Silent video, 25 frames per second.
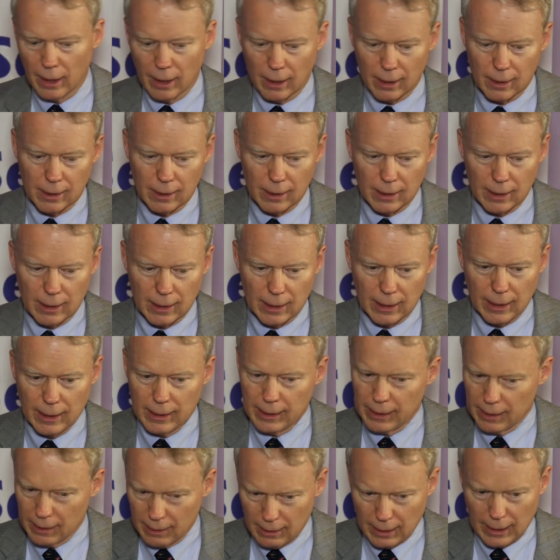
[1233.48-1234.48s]

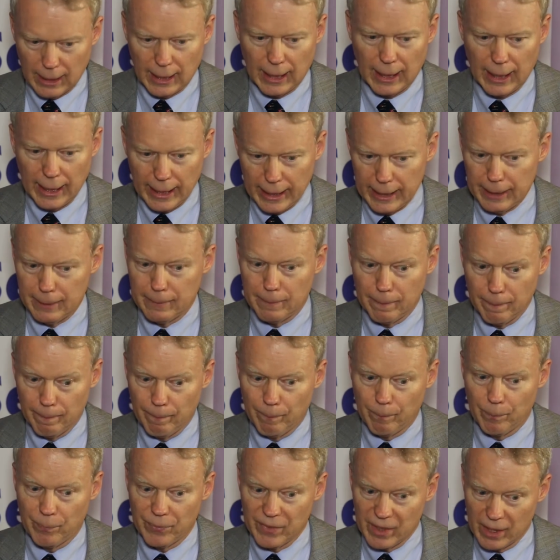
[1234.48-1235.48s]
I
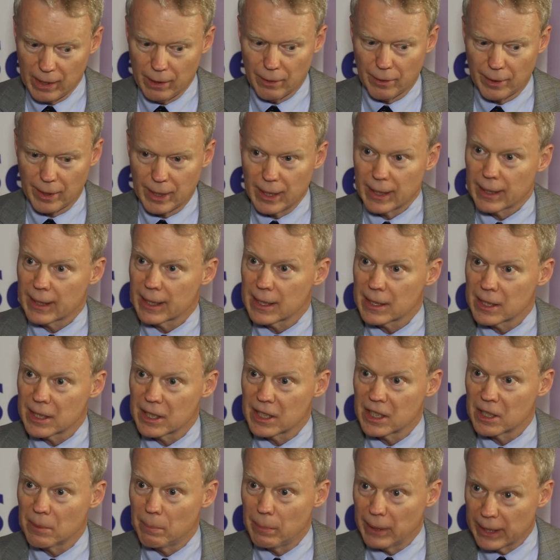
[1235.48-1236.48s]
think this
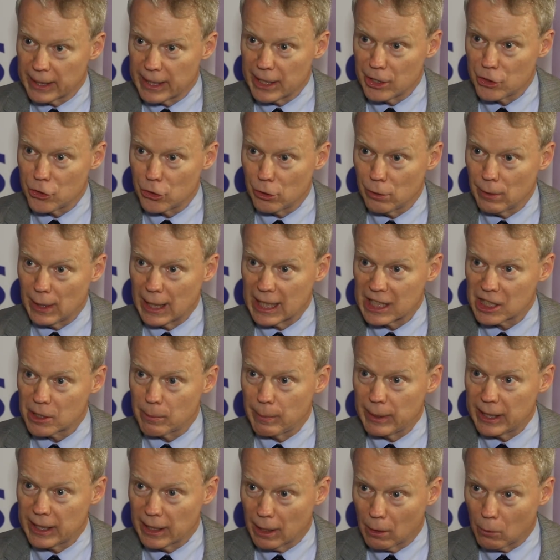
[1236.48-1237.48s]
is a big issue that has
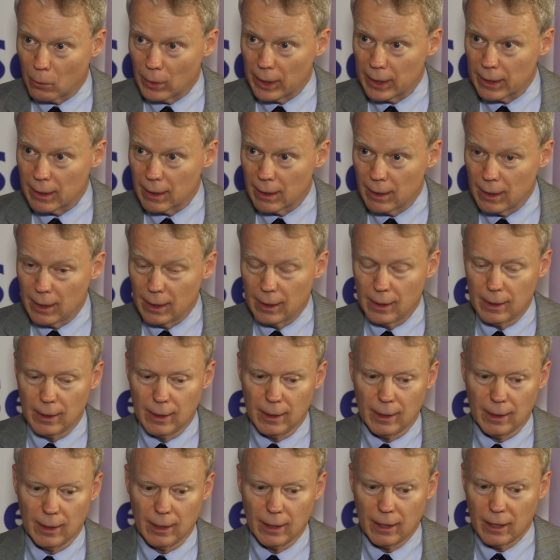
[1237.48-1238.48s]
to be dealt with.
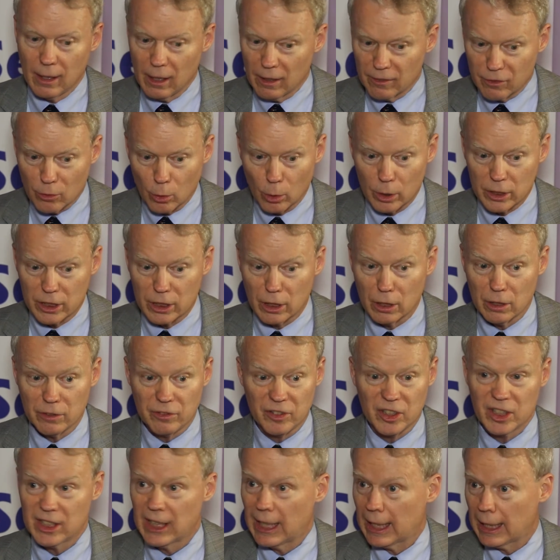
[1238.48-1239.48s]
Of course,
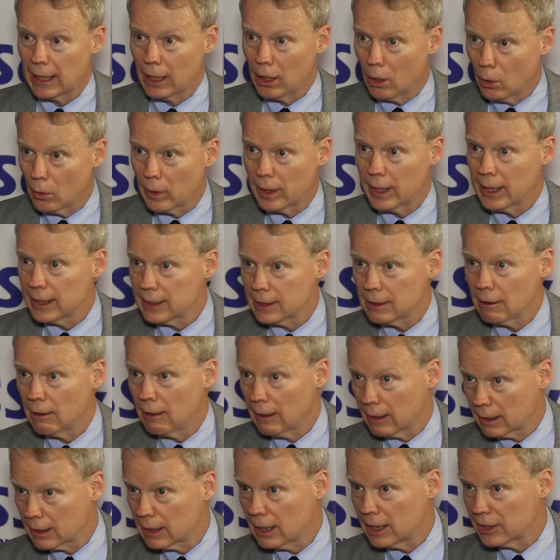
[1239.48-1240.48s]
Kosovo's not alone in this. There are
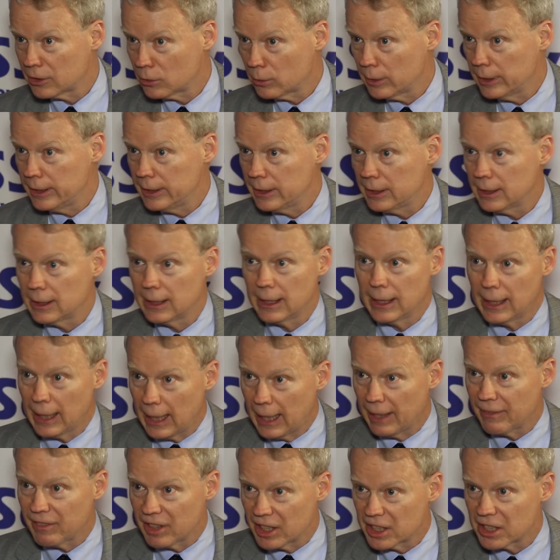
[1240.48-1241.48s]
other countries that
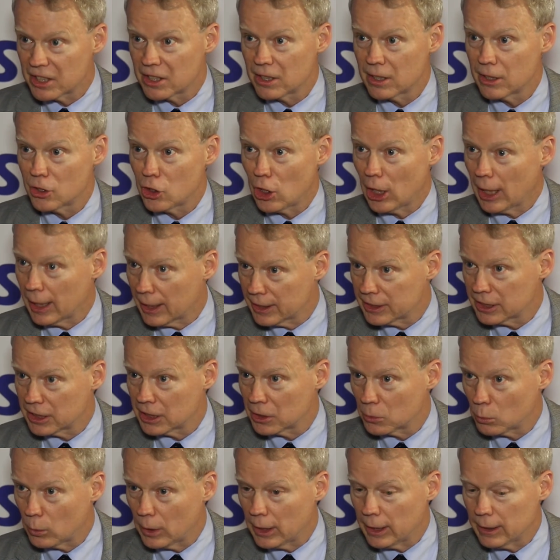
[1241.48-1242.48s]
have this challenge
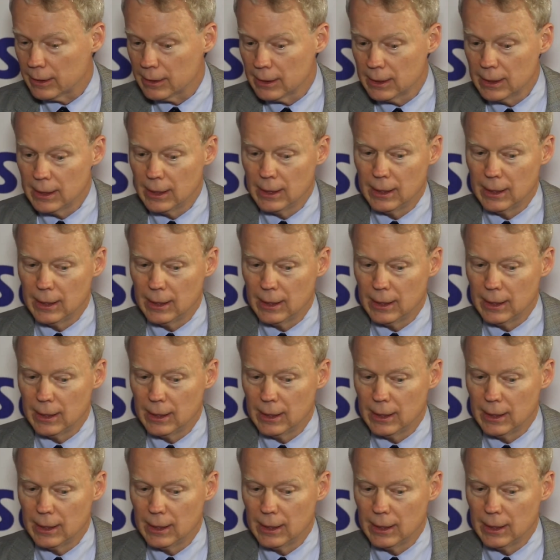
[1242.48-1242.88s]
as well.